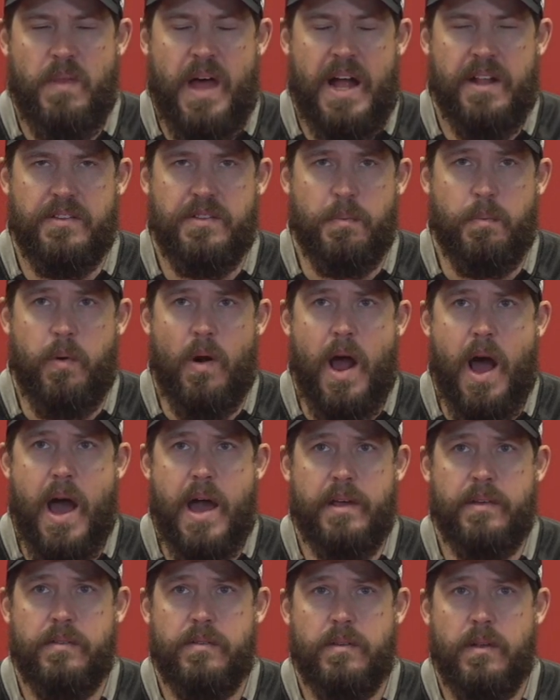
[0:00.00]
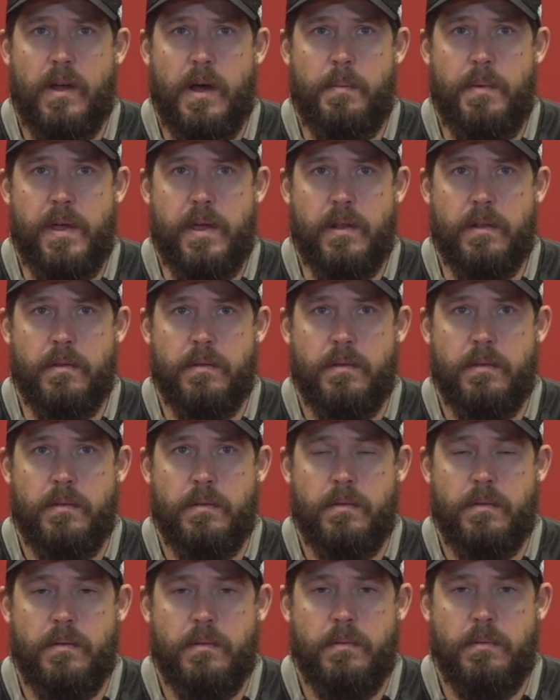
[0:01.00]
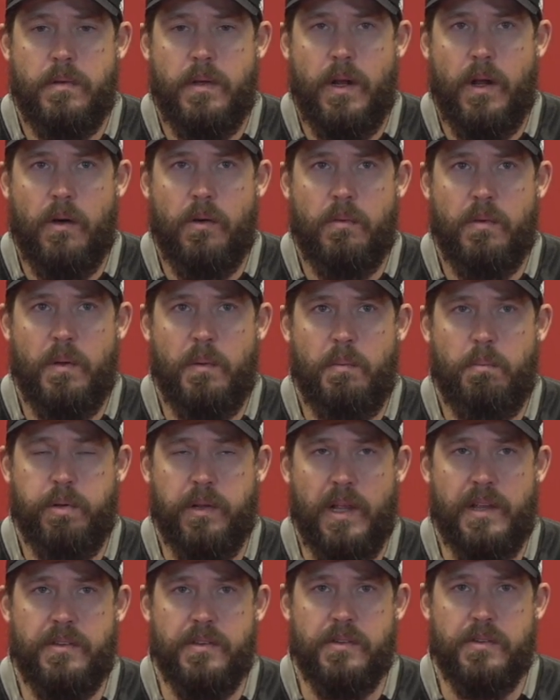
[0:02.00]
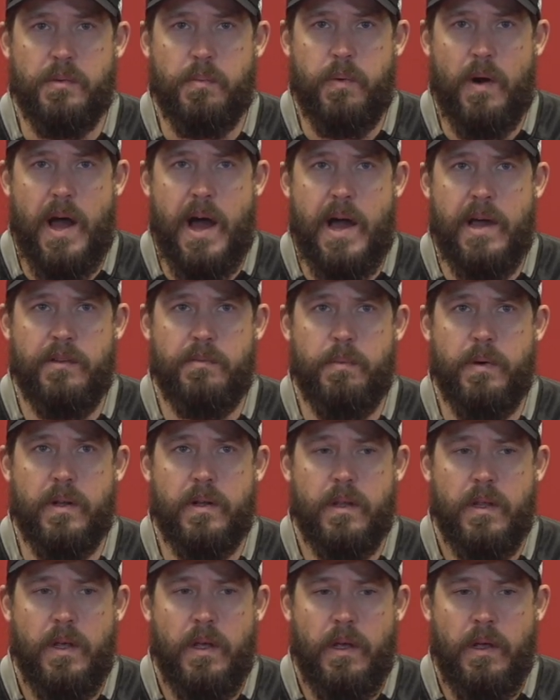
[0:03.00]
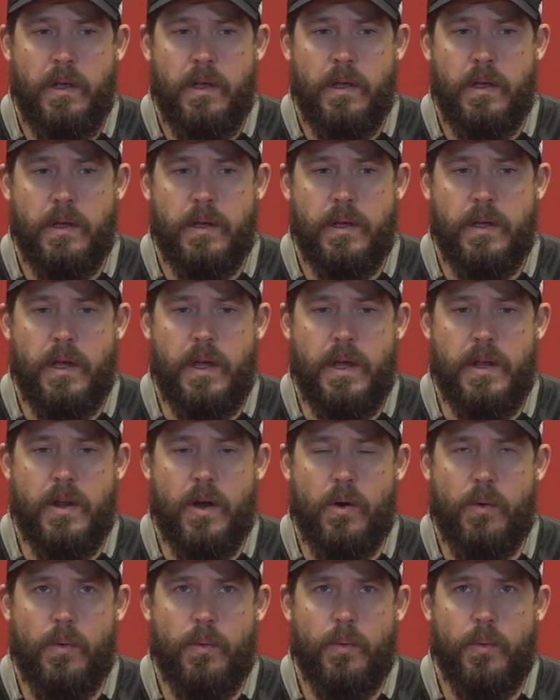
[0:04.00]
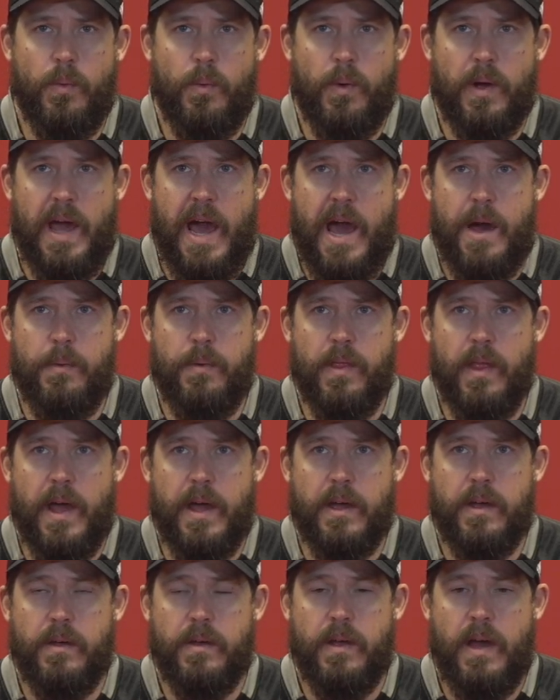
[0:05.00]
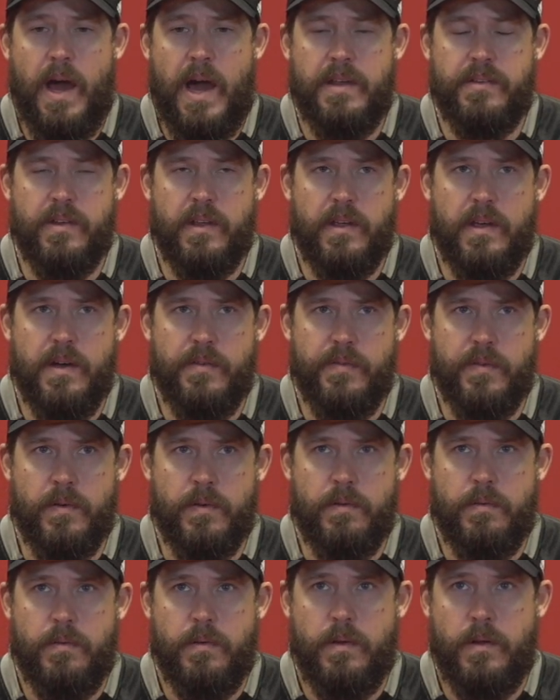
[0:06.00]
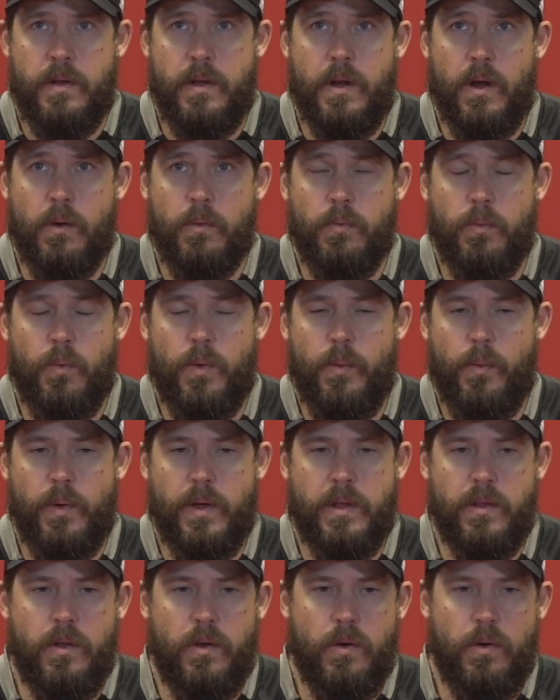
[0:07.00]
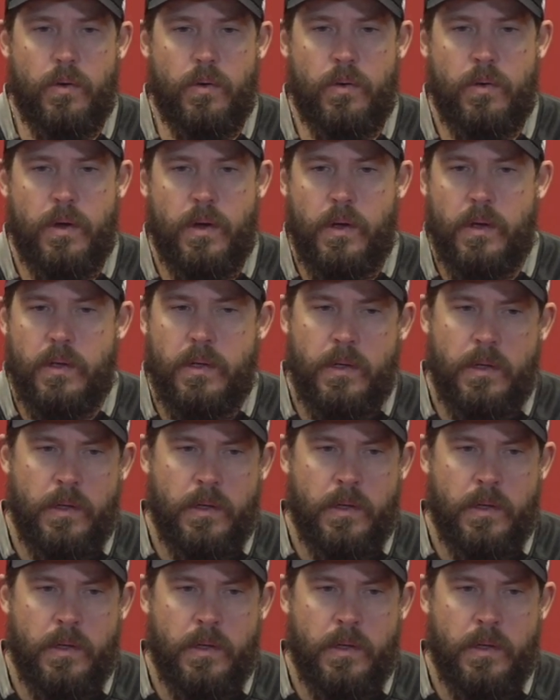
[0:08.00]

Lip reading: not surprised. I mean, a pleasant surprise, but, a guy with like Isaac Gifford, we knew